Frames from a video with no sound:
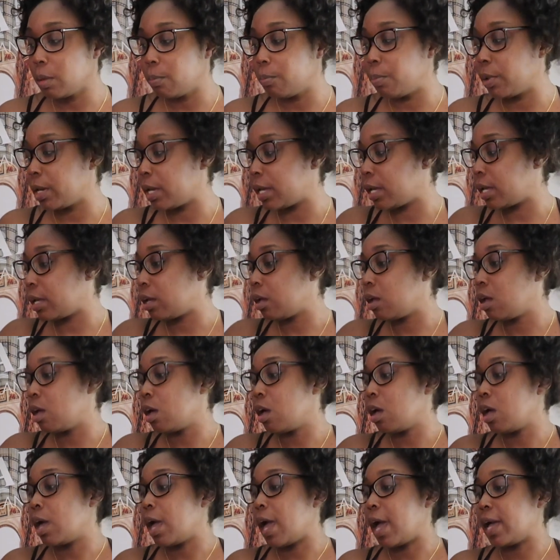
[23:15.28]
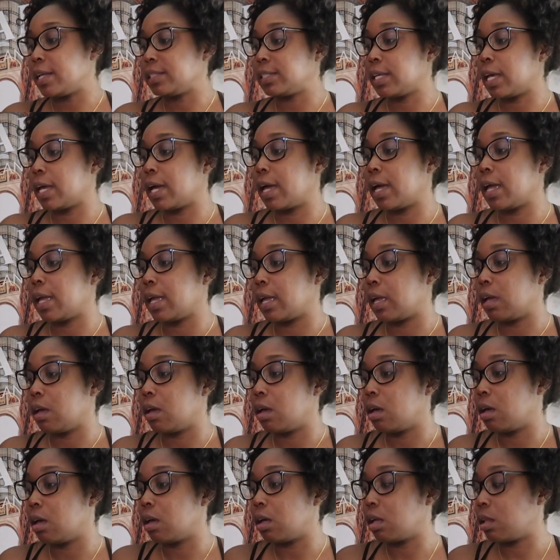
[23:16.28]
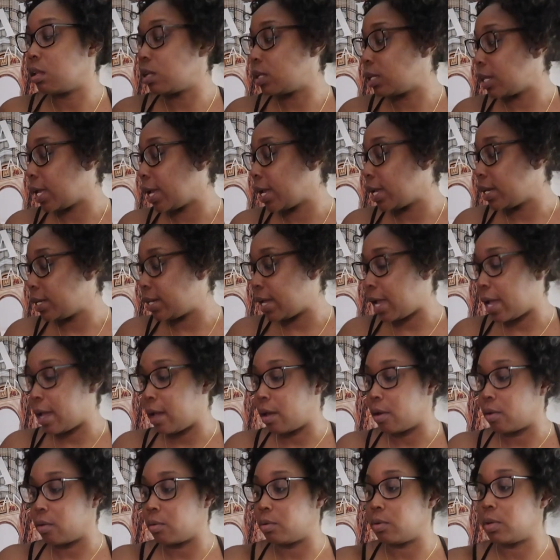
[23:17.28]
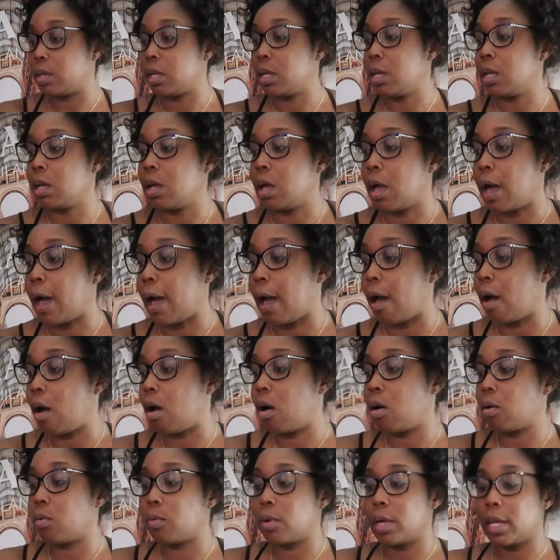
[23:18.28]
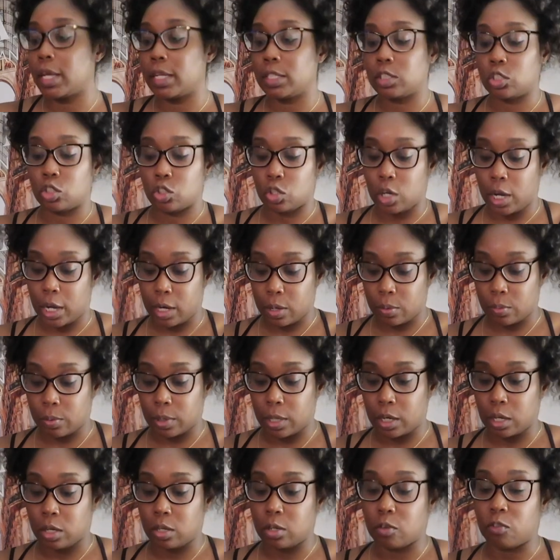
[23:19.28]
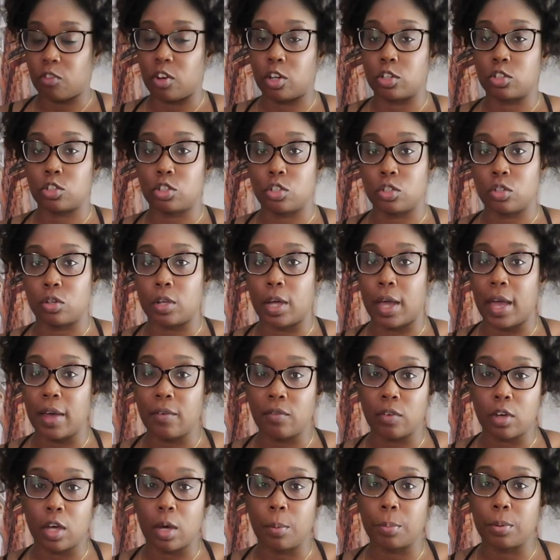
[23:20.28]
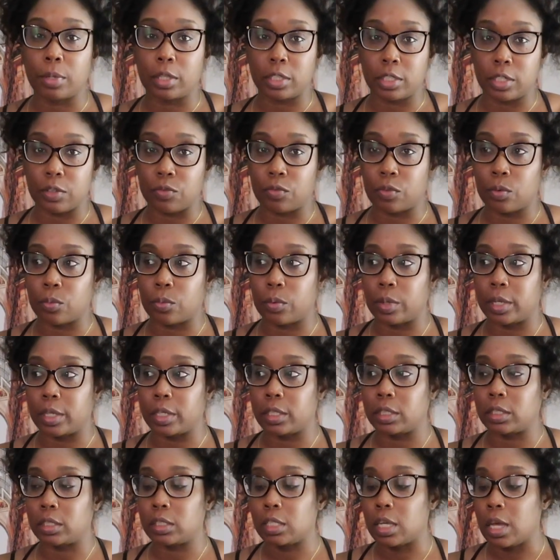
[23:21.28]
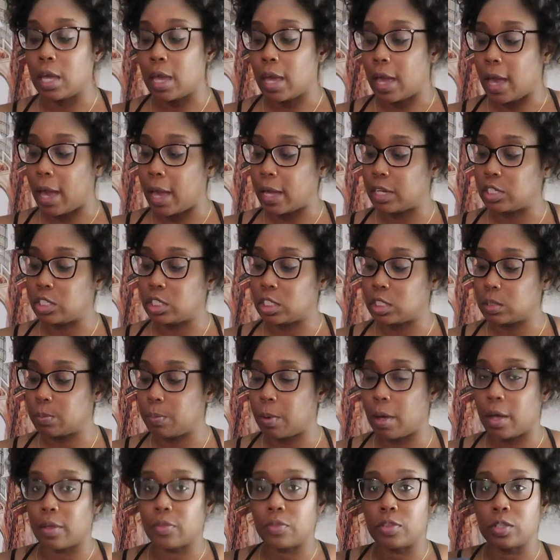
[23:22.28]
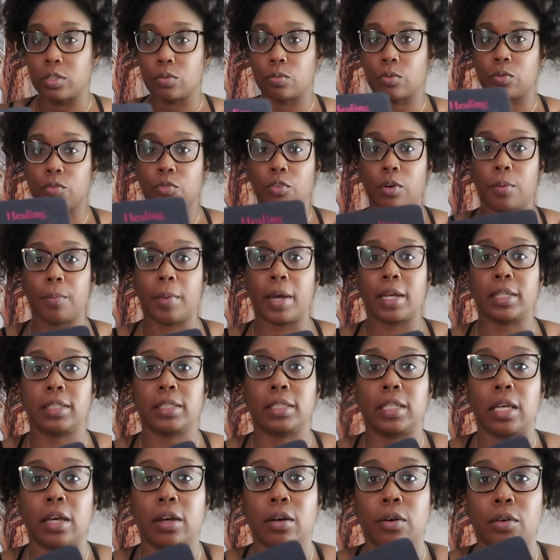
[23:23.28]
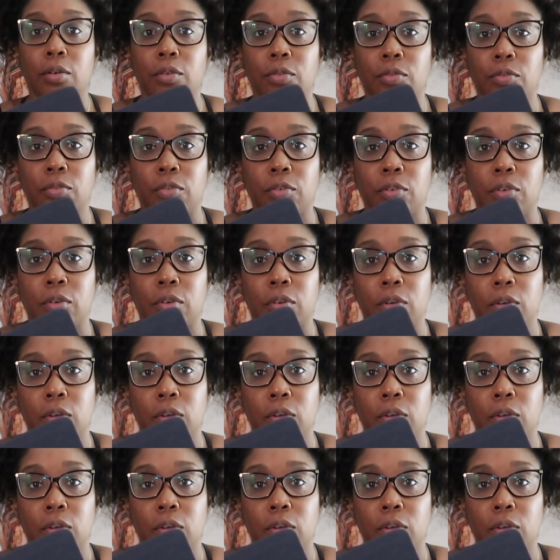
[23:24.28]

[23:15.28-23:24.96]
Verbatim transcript: but as i lay it down i always try to read a devotional i have a couple of different ones i just bought this one for myself